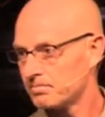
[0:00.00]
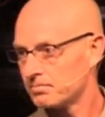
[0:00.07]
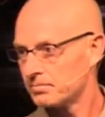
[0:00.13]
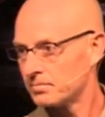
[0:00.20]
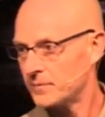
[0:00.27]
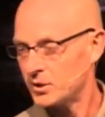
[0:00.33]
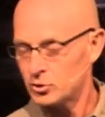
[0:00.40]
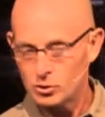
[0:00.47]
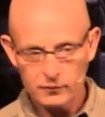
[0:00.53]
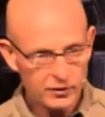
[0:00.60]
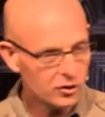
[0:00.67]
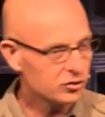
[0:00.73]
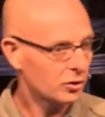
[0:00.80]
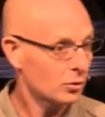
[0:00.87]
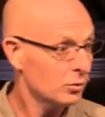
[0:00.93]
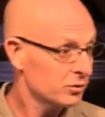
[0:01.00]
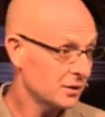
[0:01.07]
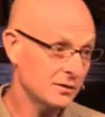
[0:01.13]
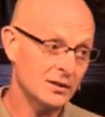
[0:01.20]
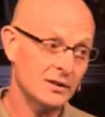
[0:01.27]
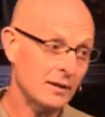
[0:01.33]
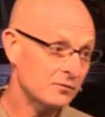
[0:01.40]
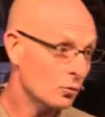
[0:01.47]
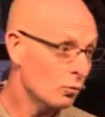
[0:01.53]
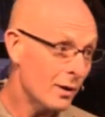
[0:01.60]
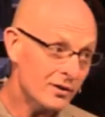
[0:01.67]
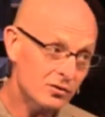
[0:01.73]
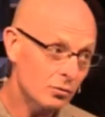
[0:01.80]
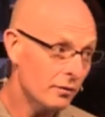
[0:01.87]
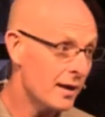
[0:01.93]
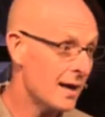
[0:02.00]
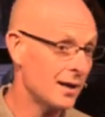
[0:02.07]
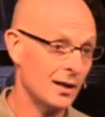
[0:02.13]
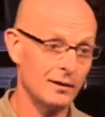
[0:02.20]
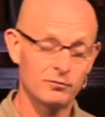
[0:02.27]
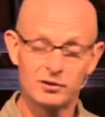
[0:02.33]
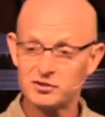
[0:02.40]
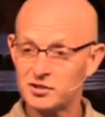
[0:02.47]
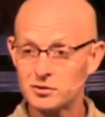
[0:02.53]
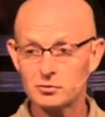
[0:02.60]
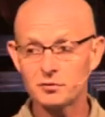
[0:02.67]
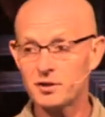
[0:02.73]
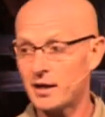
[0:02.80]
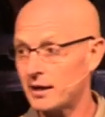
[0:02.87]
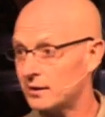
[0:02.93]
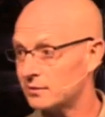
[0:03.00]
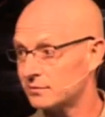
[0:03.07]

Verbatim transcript: The issue of externals, I just have to wrestle that every single day.